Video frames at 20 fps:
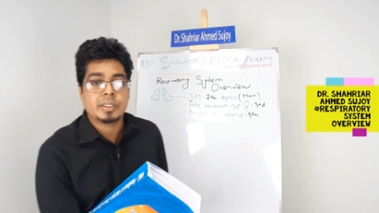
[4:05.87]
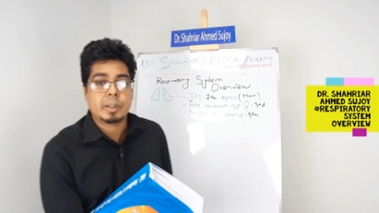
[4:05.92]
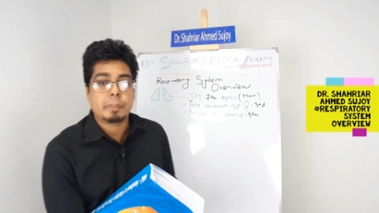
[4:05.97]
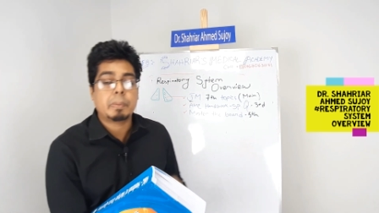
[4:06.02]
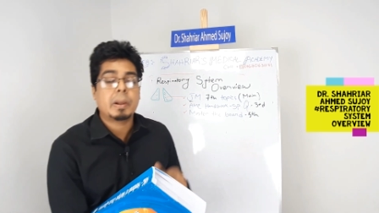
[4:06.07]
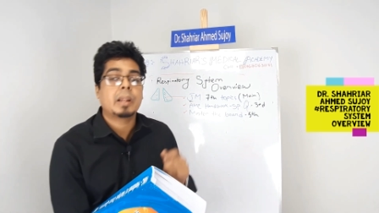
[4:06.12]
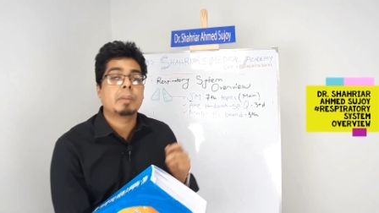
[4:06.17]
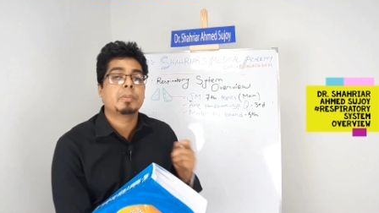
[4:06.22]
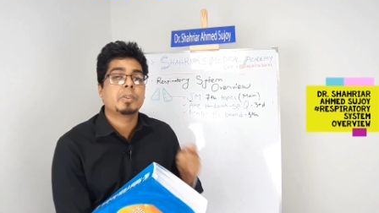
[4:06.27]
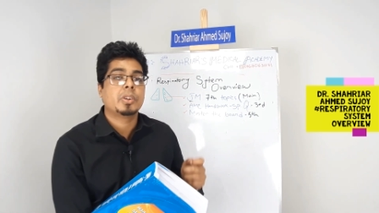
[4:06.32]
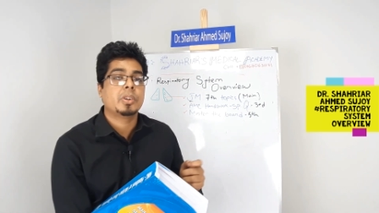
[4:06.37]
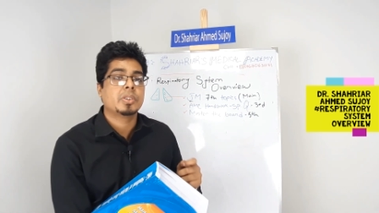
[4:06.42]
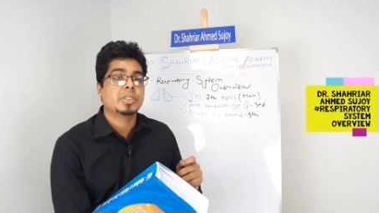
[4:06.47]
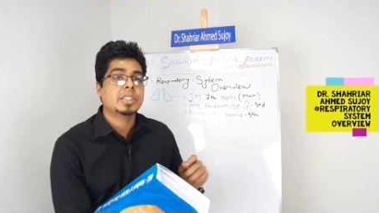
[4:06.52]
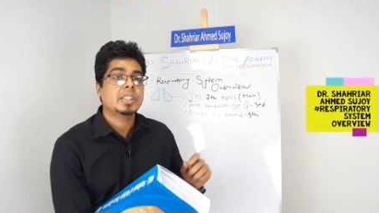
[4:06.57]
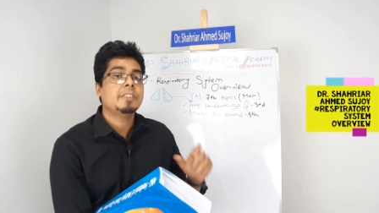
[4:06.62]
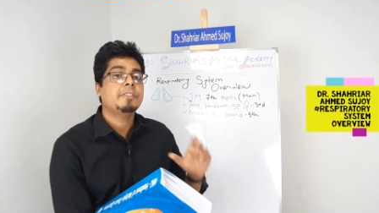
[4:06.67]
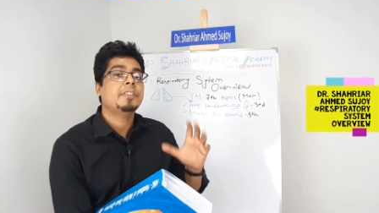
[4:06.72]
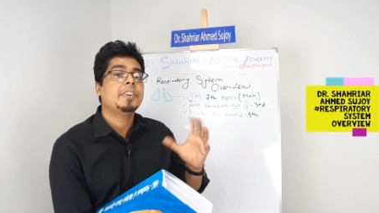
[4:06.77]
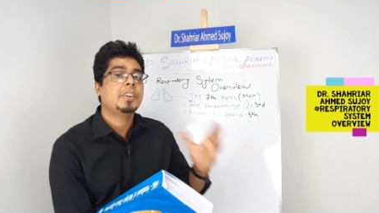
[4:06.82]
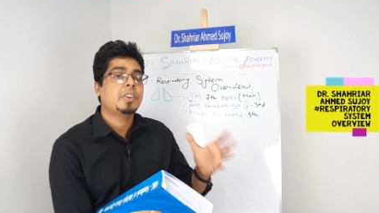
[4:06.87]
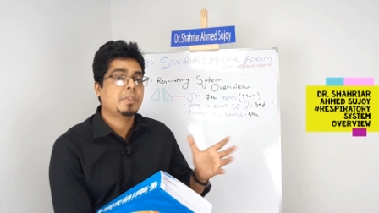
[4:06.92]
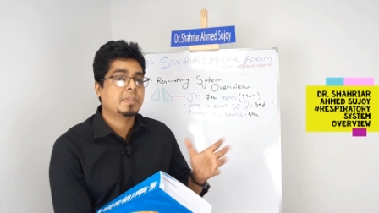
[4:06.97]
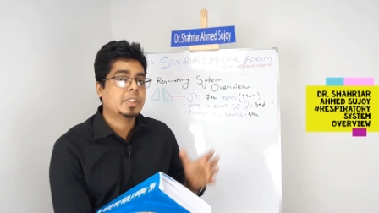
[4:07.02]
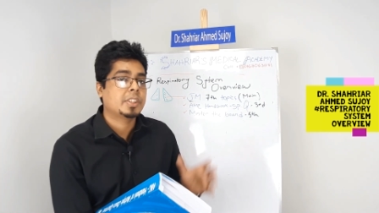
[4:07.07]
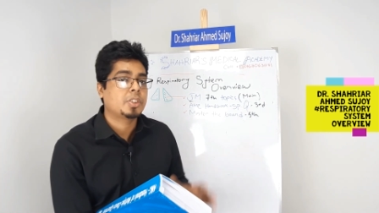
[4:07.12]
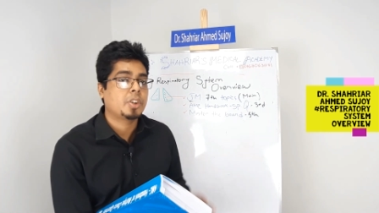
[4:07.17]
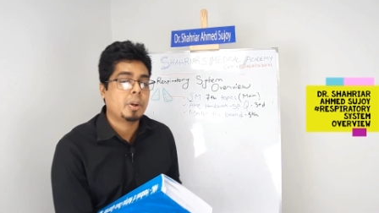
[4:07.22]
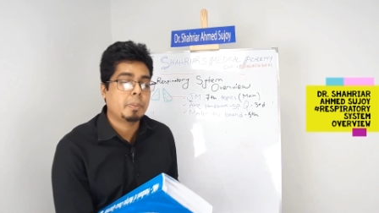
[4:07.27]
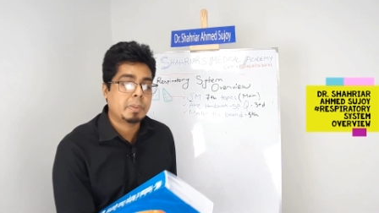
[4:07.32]
the pulmonology, a few of
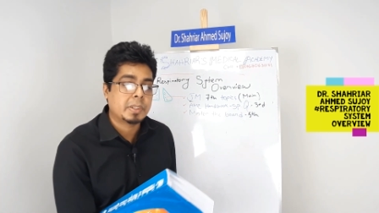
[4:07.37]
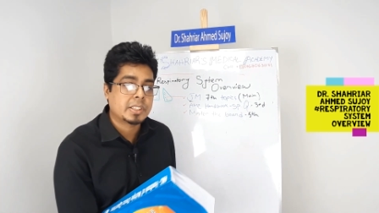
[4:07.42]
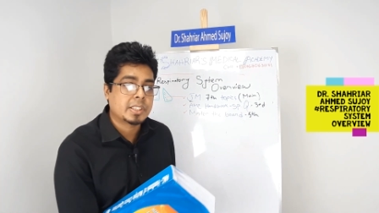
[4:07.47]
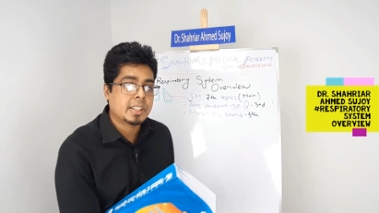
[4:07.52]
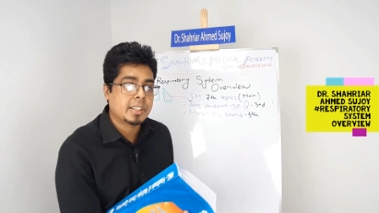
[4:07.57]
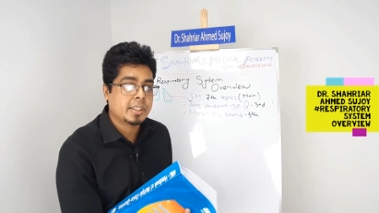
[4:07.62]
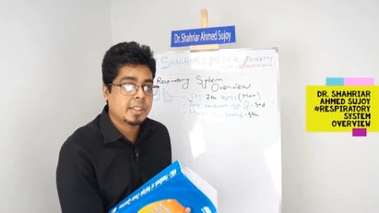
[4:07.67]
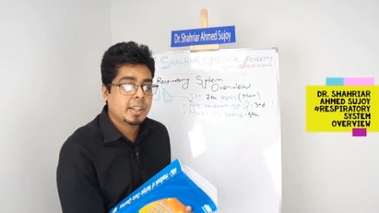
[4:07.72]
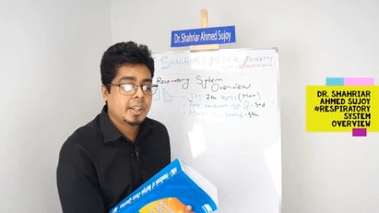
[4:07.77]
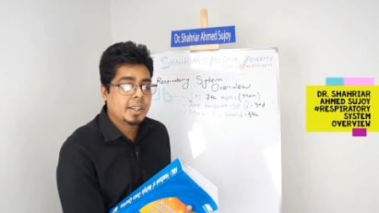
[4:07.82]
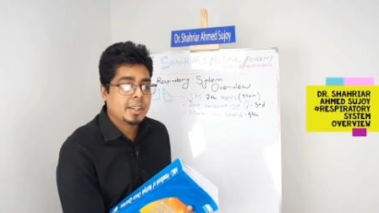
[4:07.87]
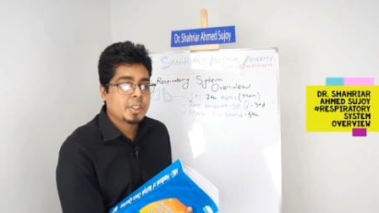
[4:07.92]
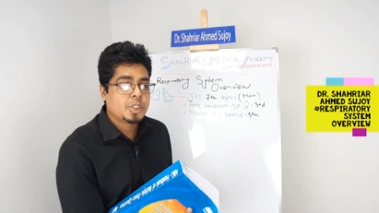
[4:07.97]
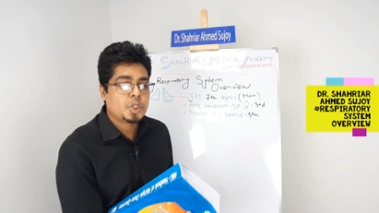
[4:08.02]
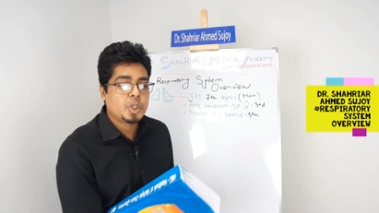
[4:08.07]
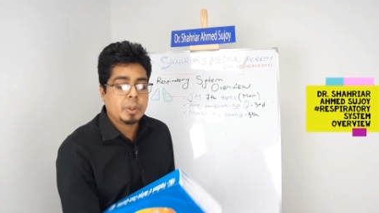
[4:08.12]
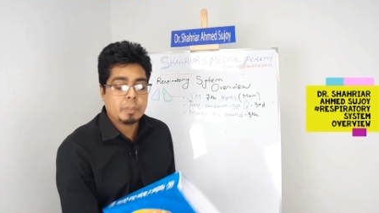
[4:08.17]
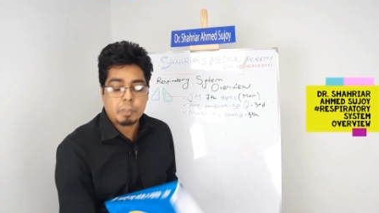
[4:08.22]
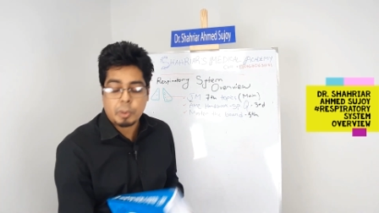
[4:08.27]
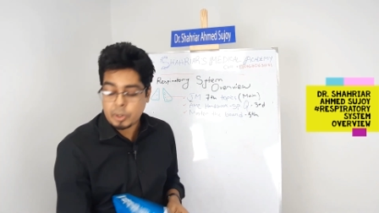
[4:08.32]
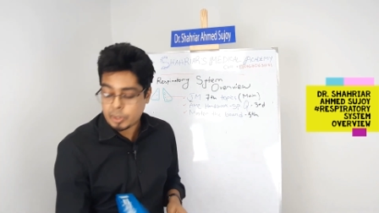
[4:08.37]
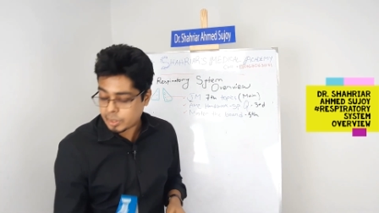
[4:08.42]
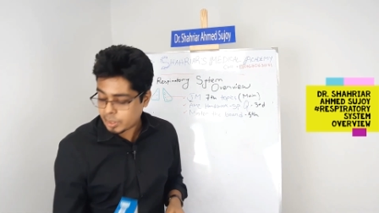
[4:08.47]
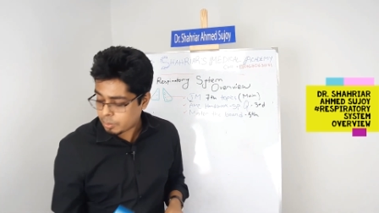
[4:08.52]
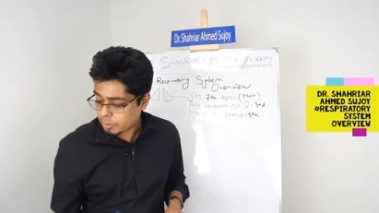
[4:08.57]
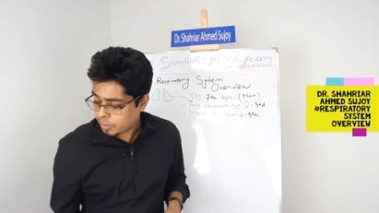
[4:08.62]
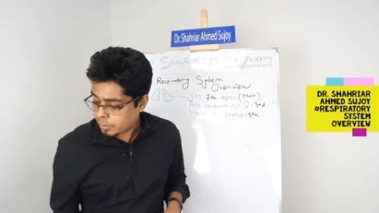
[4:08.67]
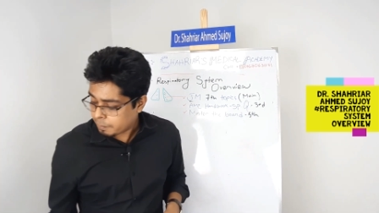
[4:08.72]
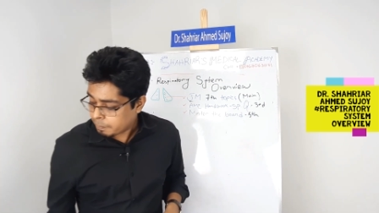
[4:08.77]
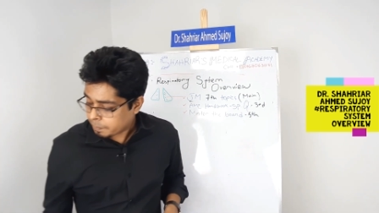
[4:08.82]
the topics are so important.
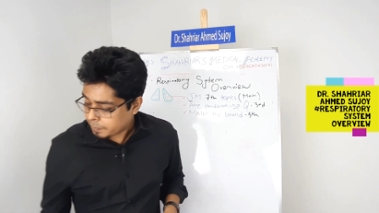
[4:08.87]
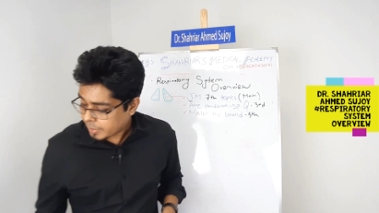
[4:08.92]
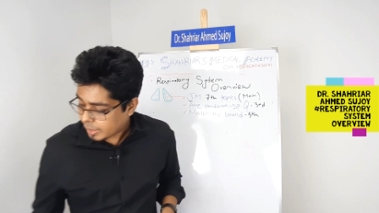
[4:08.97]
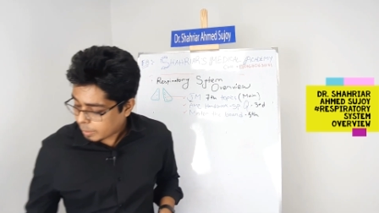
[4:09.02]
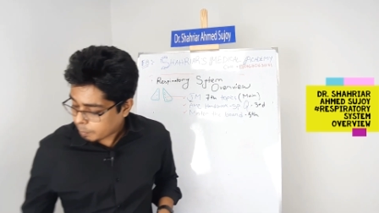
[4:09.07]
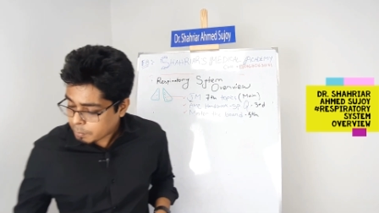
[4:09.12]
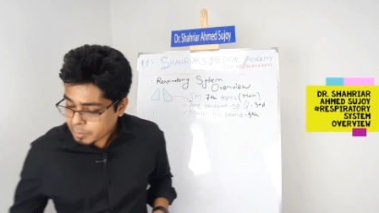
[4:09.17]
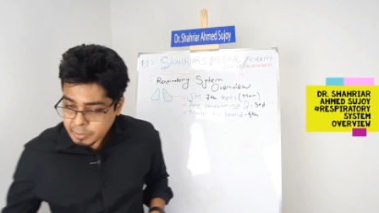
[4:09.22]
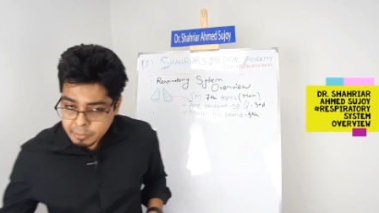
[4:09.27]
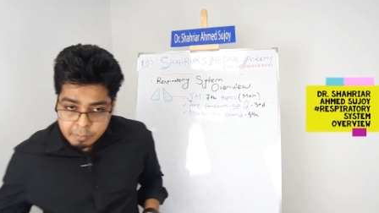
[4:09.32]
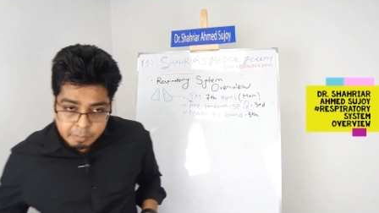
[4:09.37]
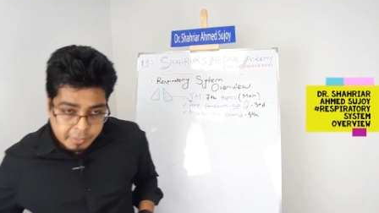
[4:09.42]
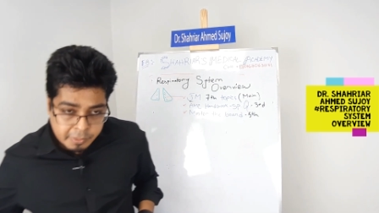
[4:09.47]
Now apart,